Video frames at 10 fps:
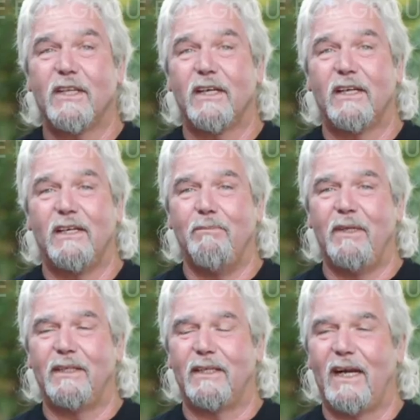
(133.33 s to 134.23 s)
I got to
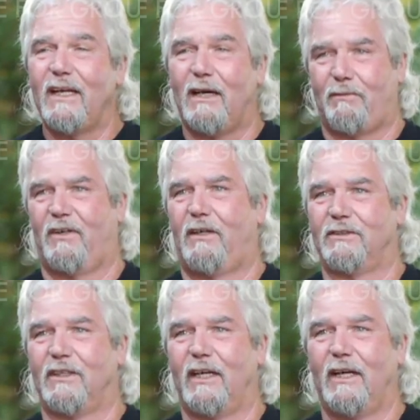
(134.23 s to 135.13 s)
admit that I got
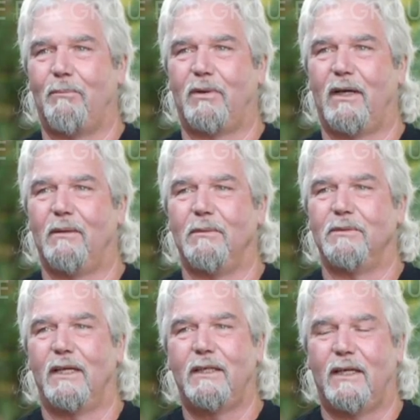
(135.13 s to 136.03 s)
faults, I got
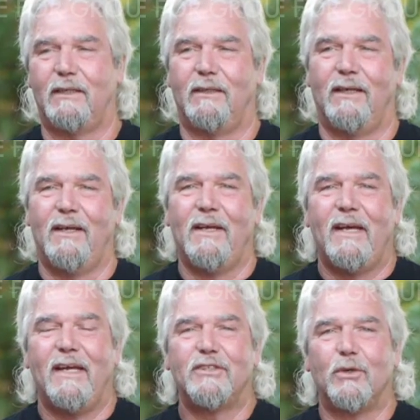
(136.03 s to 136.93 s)
problems,
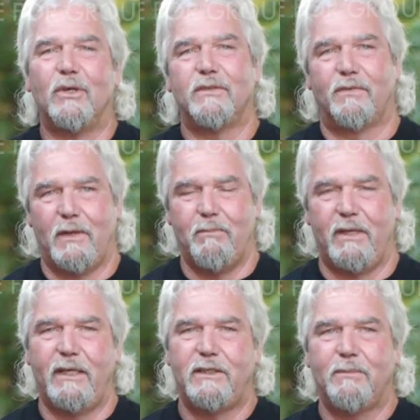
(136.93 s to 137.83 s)
and so it's
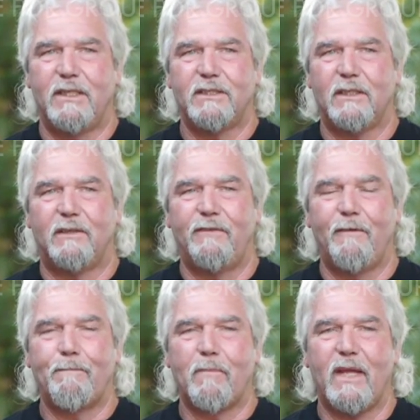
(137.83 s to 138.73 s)
admitting to myself
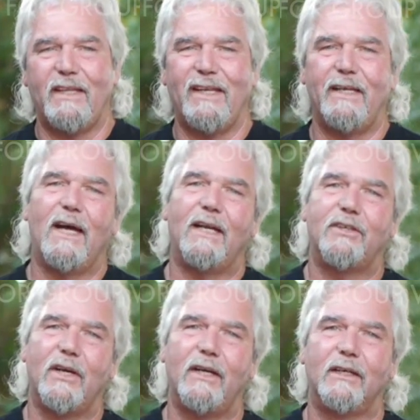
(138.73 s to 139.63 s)
and then not
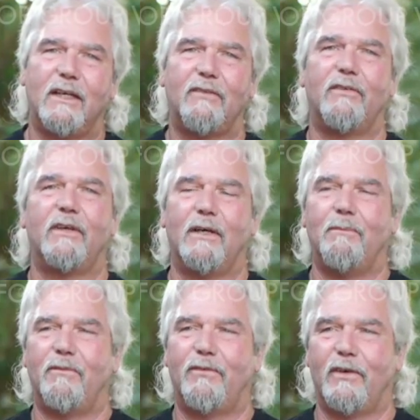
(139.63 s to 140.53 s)
trying to cover it up
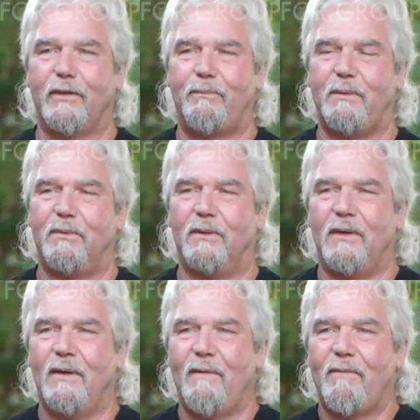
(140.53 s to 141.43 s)
for other people.
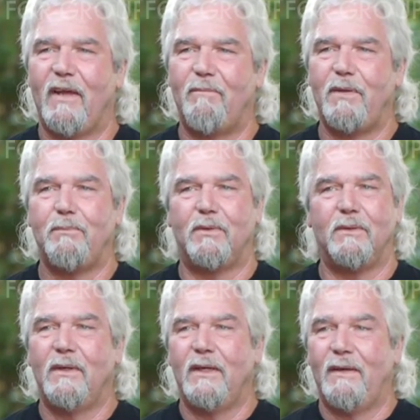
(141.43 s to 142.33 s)
To have
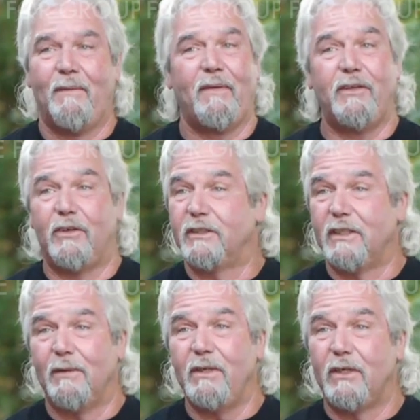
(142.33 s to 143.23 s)
people either
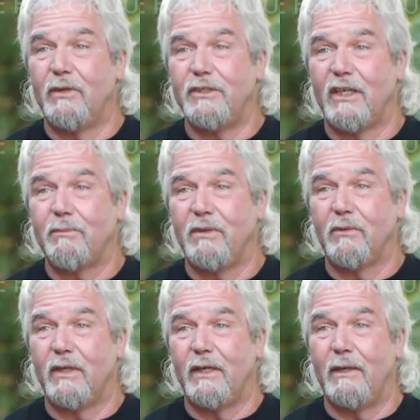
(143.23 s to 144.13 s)
accept me or reject me
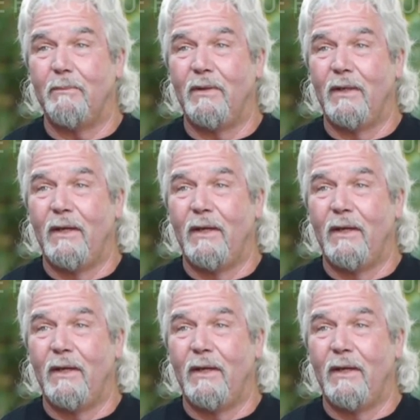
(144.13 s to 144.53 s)
the way I am,